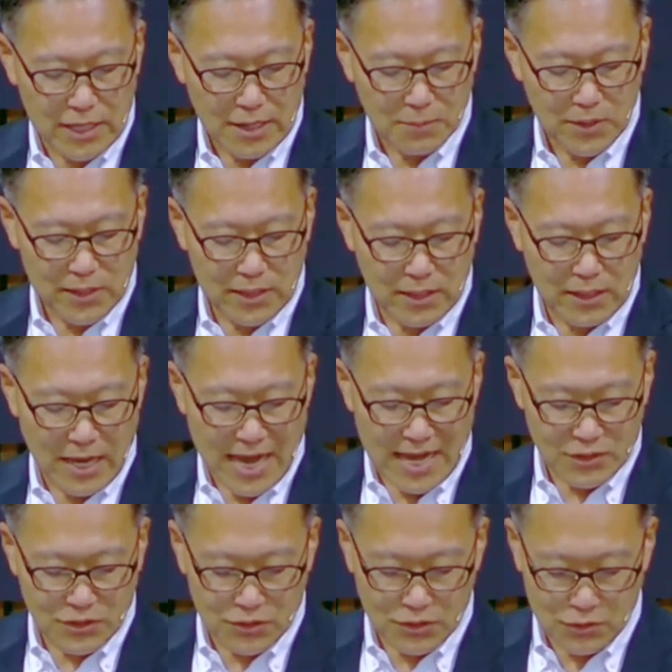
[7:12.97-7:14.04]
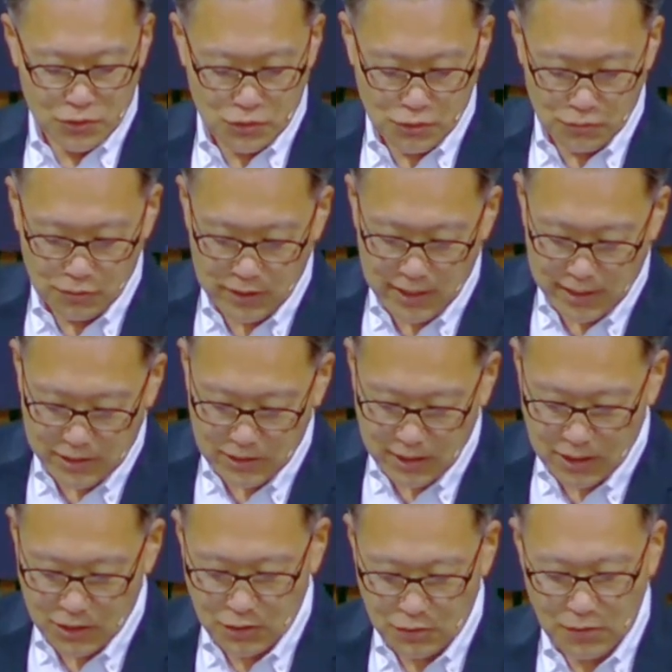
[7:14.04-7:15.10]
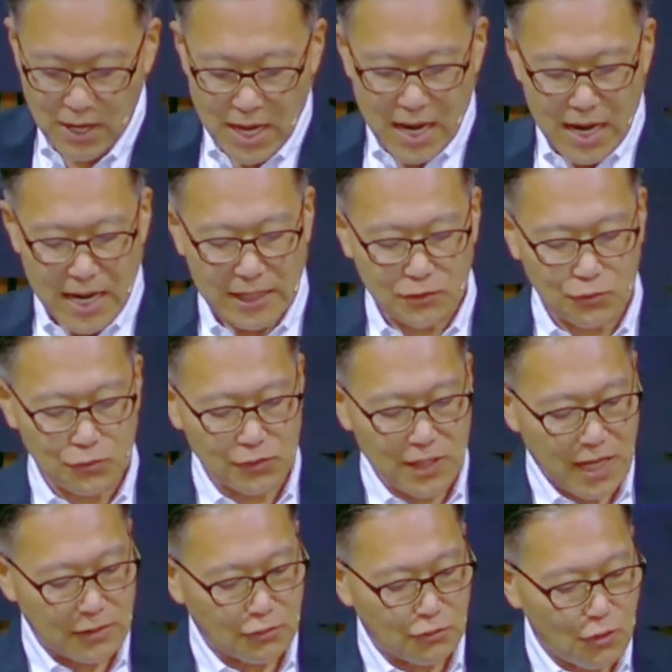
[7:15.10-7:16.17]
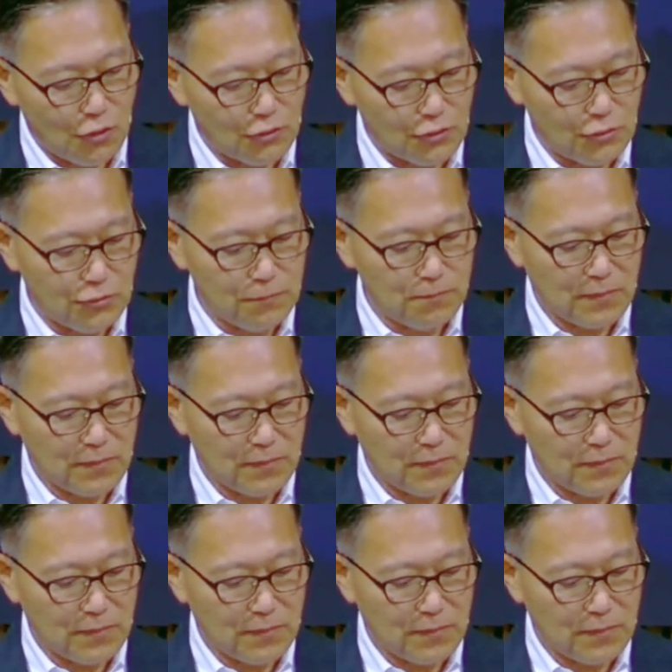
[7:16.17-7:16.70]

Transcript: But he answered, Truly I say to you, I do not know you.